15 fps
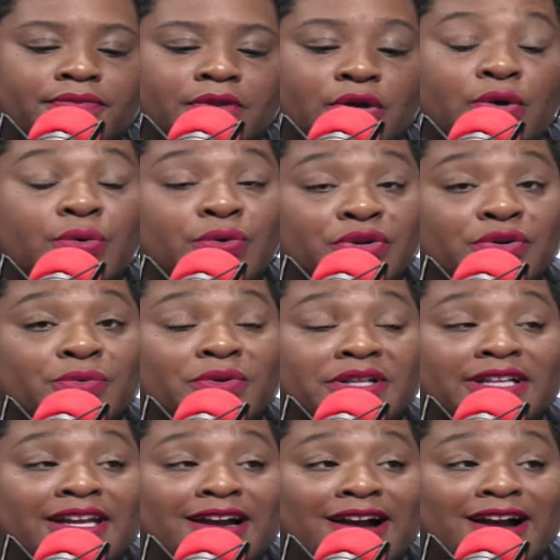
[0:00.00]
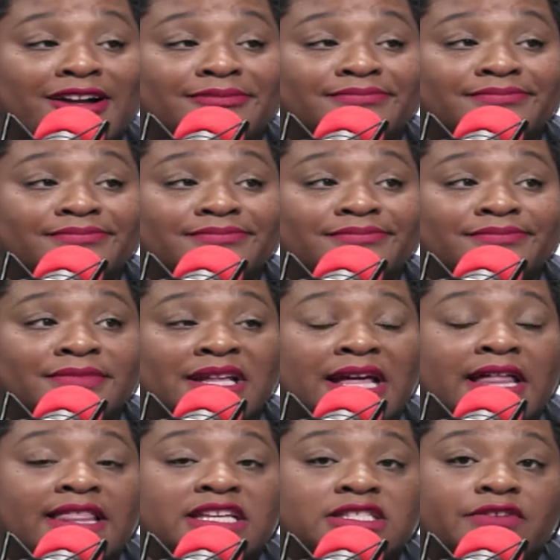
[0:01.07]
who you really are?
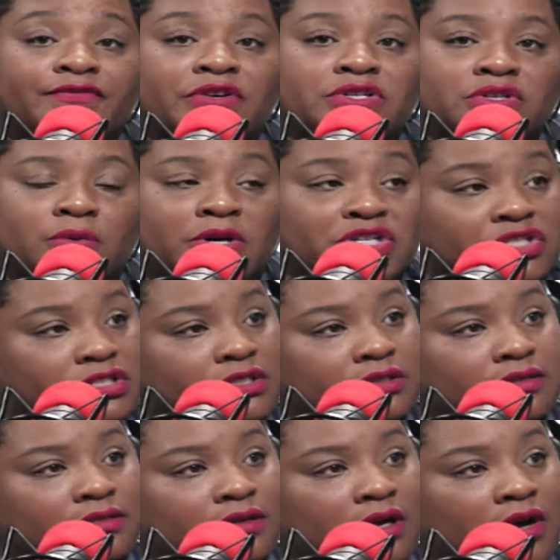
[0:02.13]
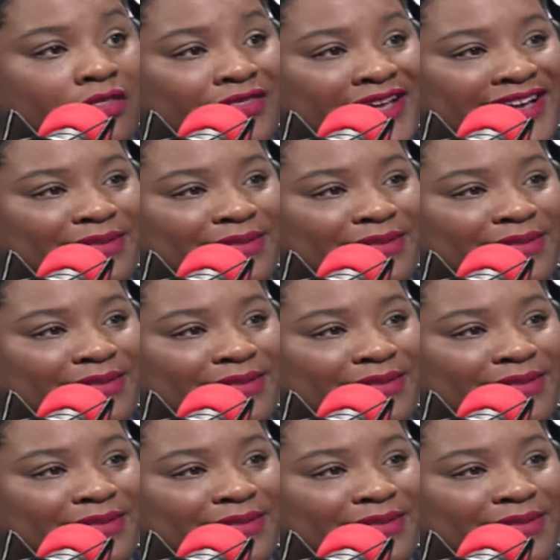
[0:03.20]
That's the first question on that